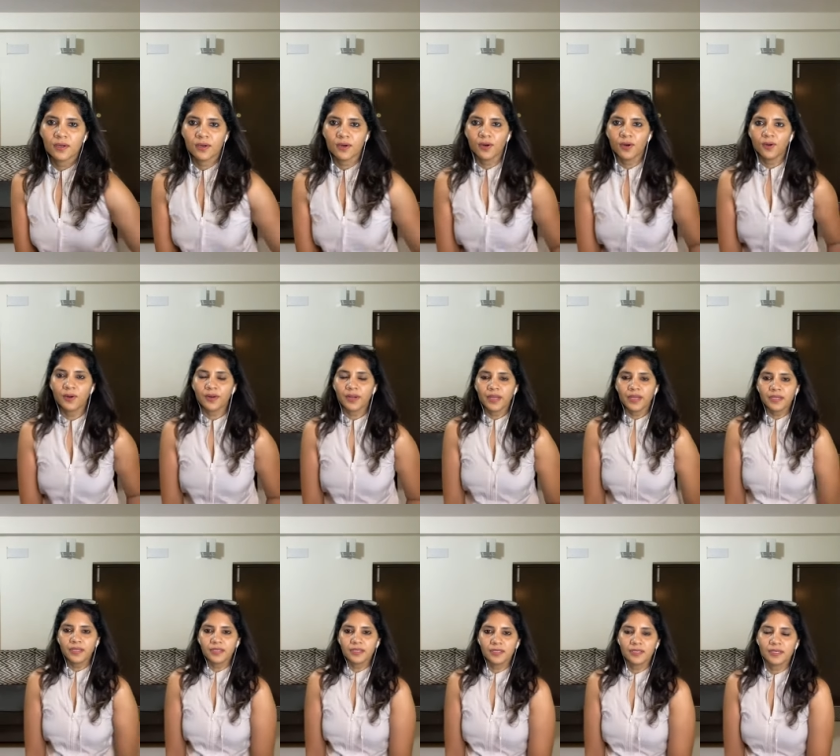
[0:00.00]
all
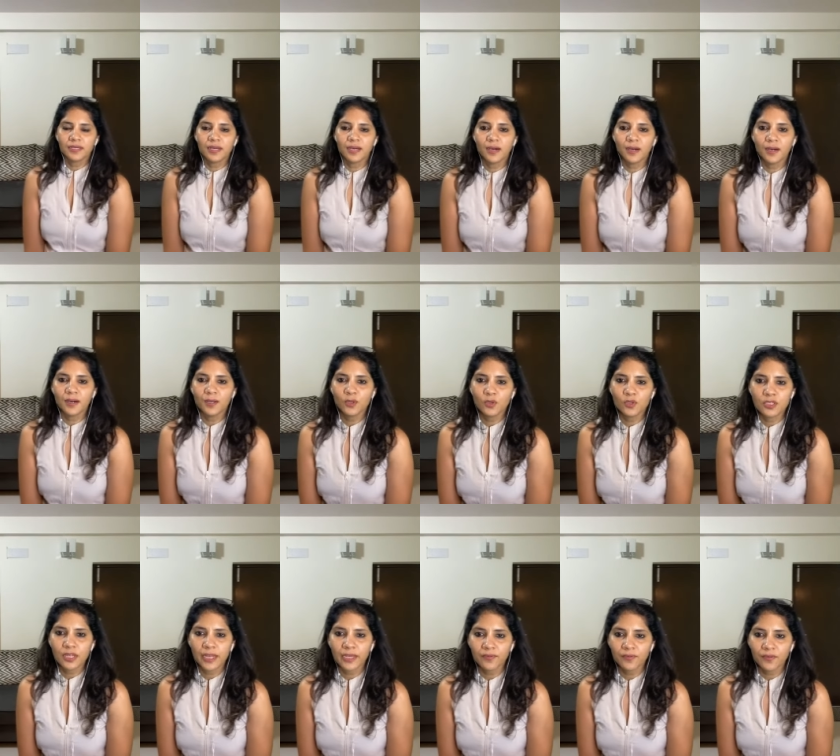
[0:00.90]
right uh,
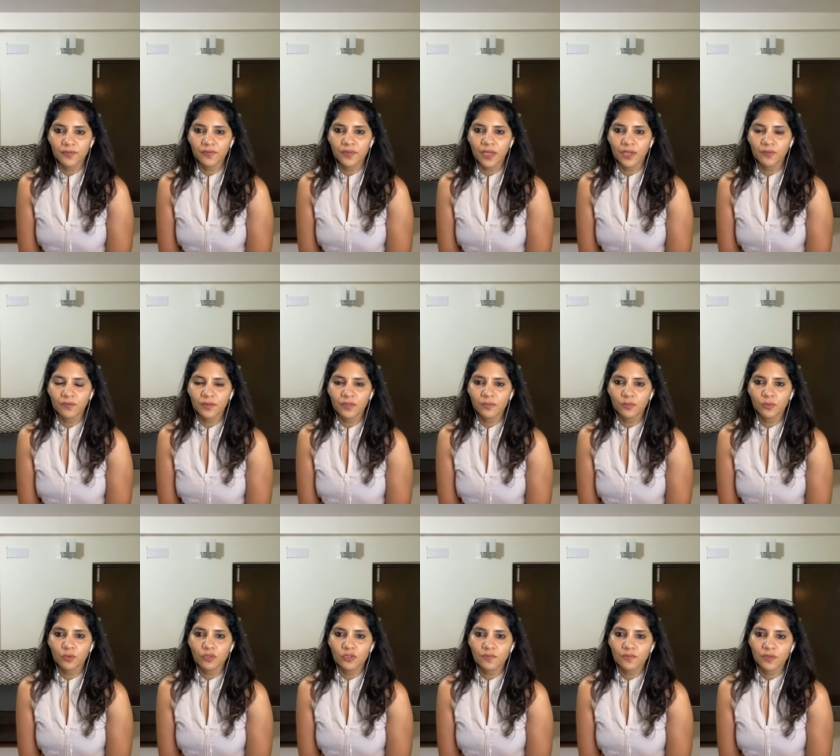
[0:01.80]
looks like we've done with
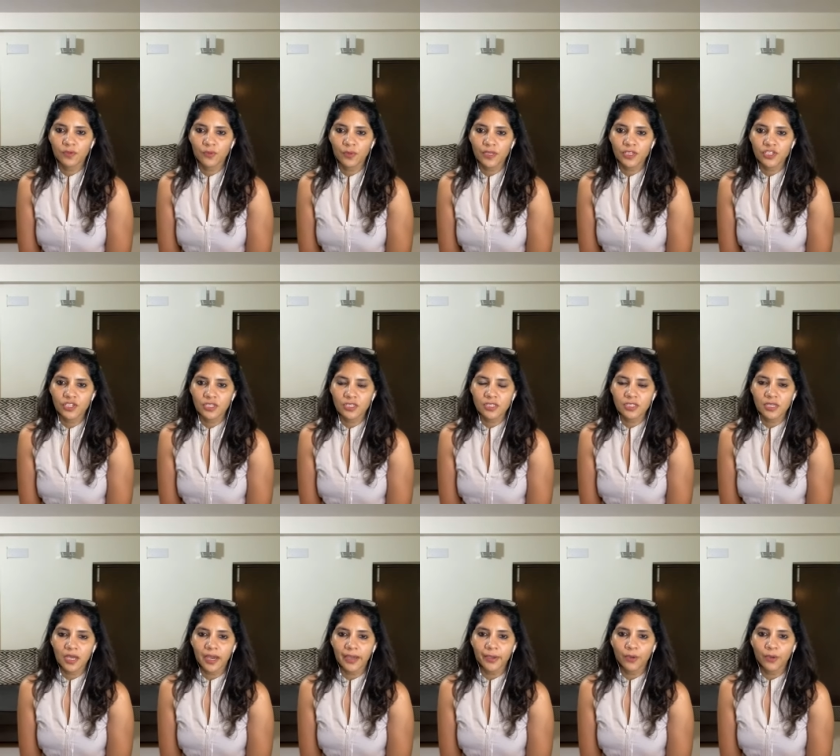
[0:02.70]
most of the questions